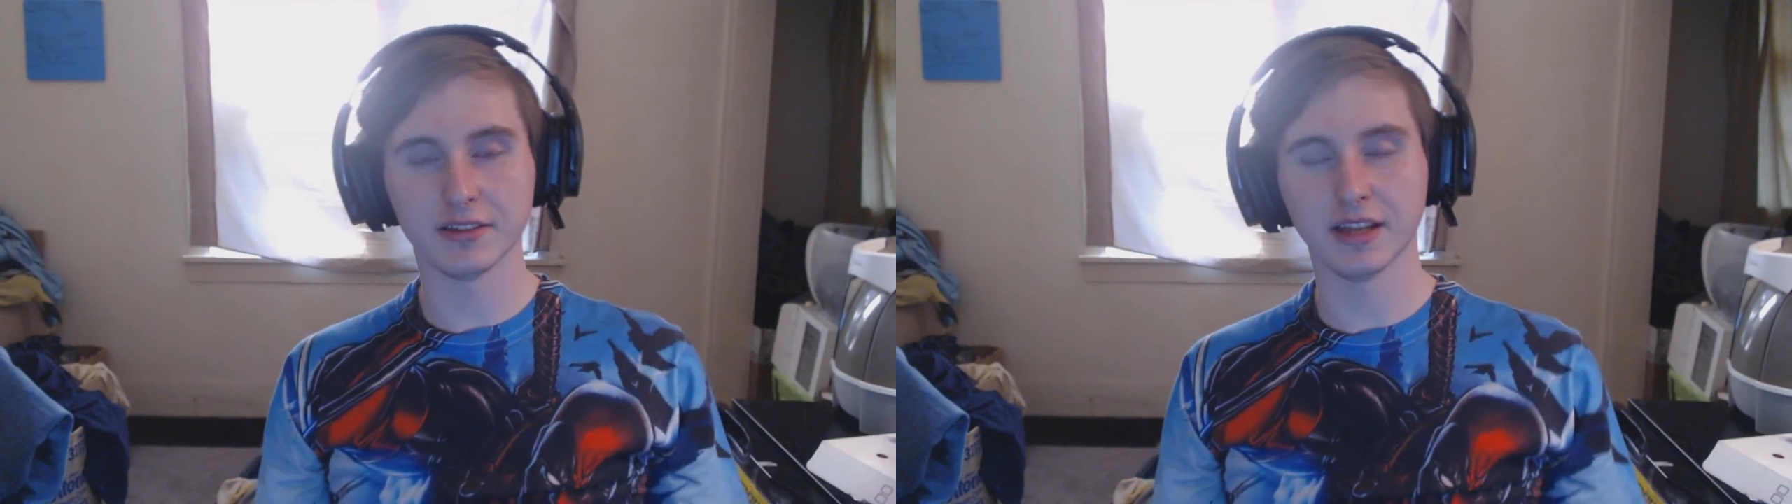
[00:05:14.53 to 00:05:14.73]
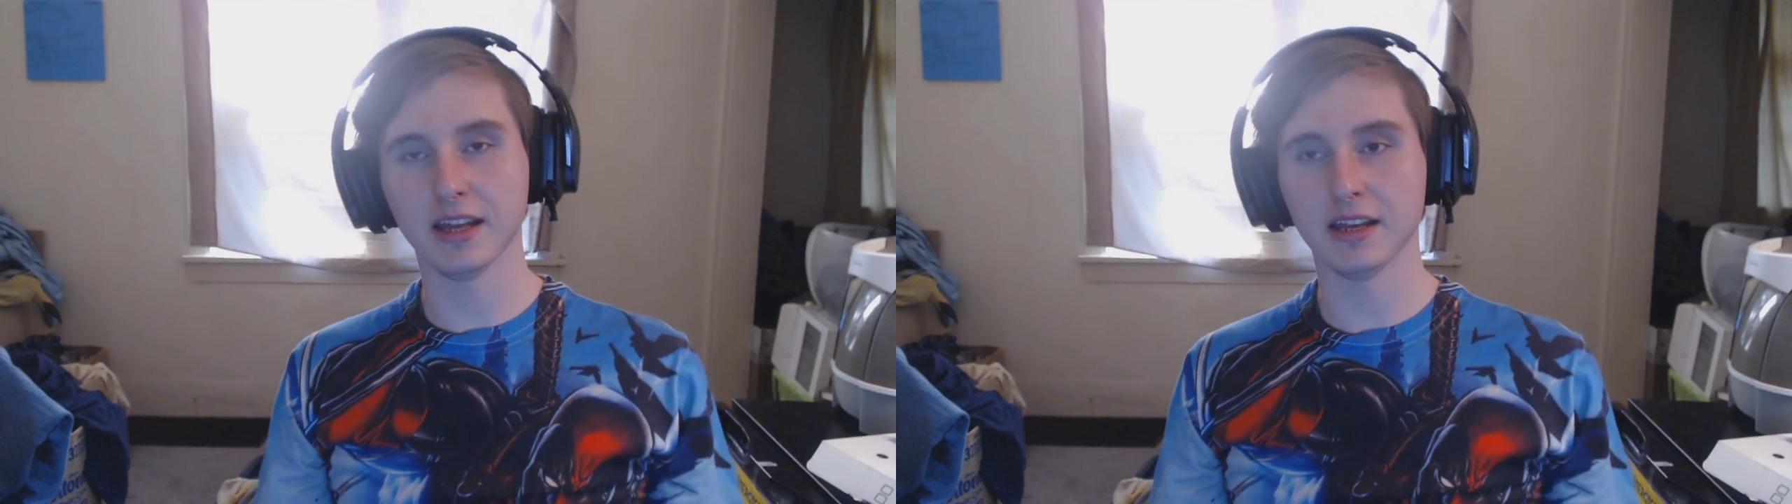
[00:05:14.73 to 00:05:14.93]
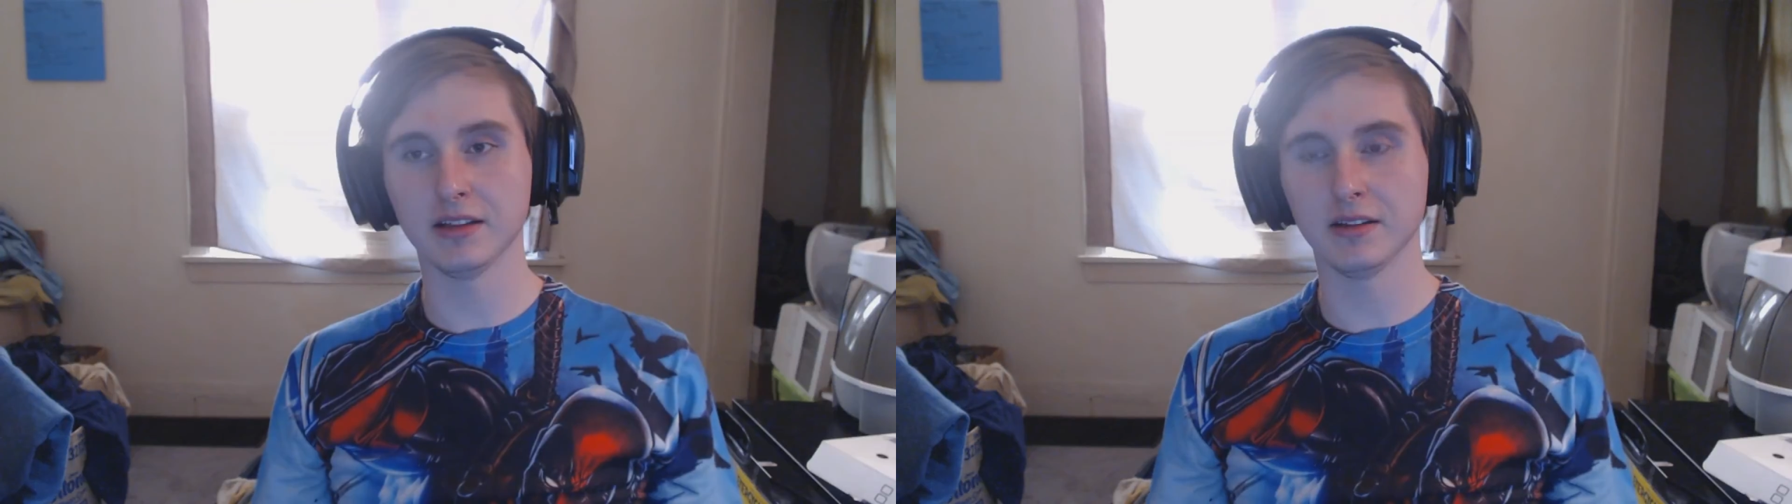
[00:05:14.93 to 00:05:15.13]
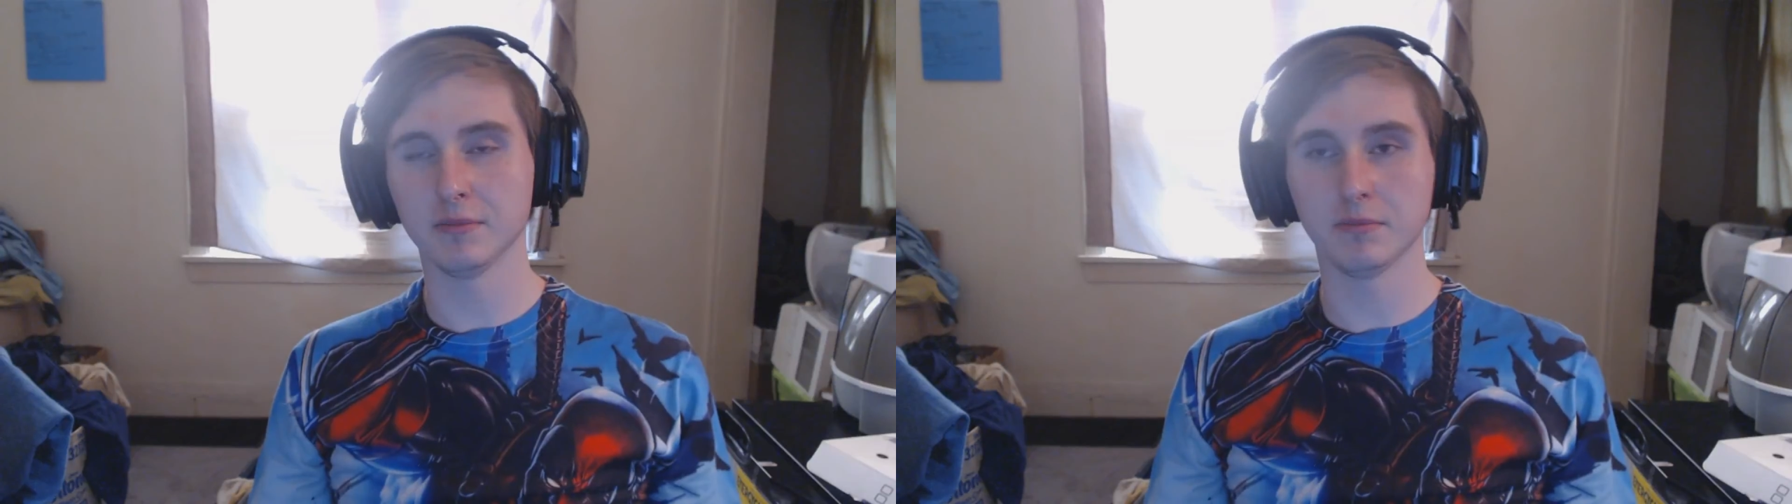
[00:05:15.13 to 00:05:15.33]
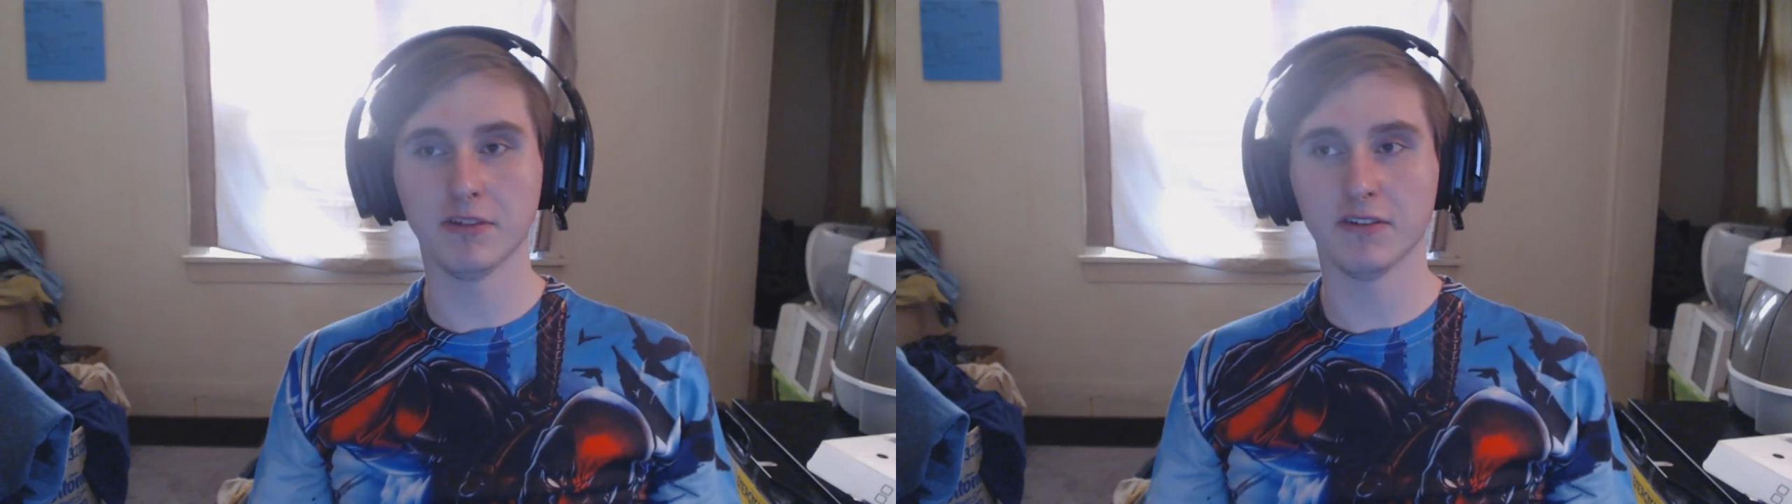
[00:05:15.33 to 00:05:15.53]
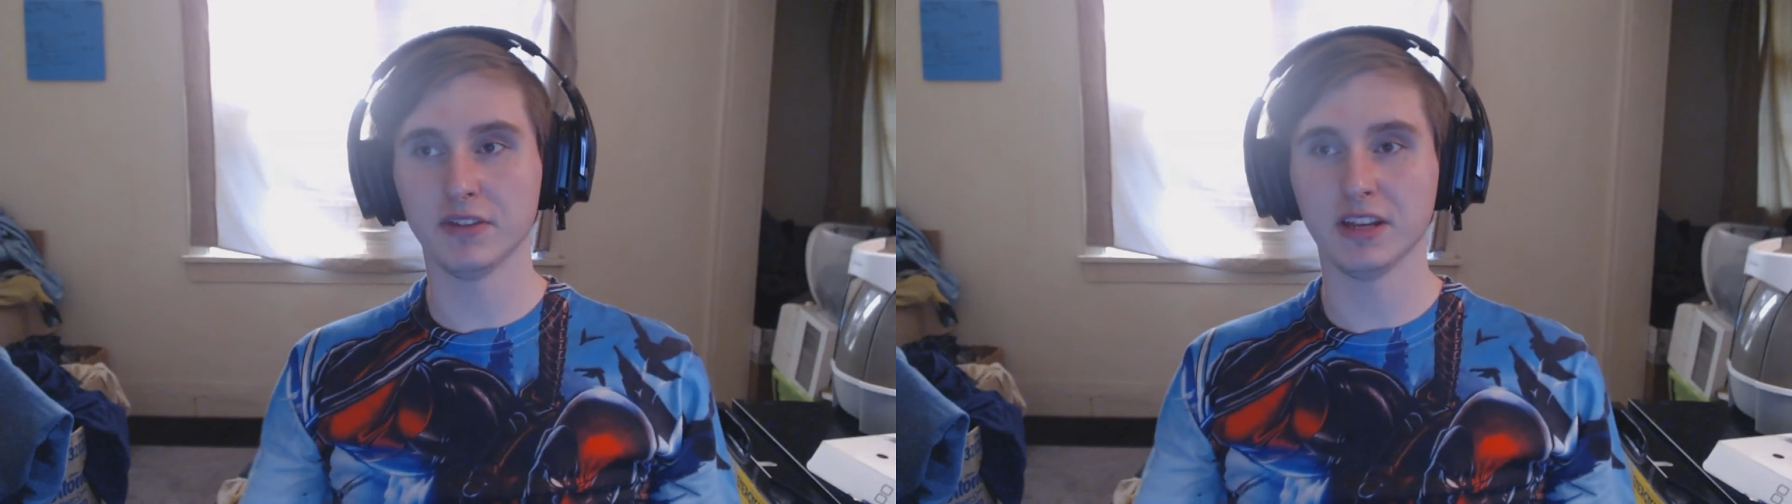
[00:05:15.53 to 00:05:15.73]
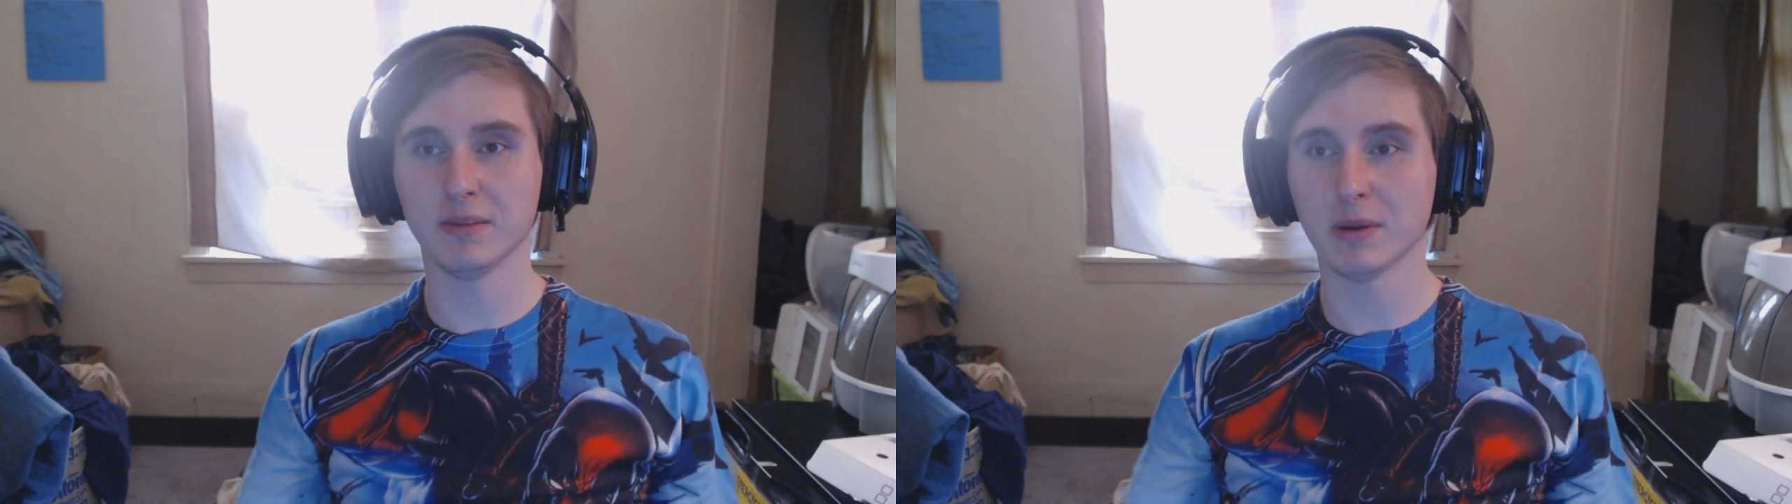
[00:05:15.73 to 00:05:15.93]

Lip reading: $10, $15,